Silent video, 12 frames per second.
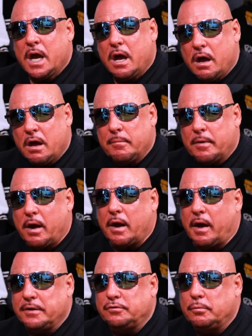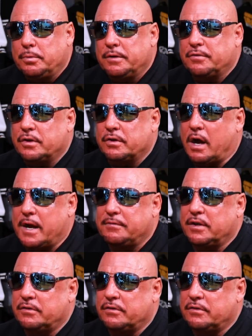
I do believe that I think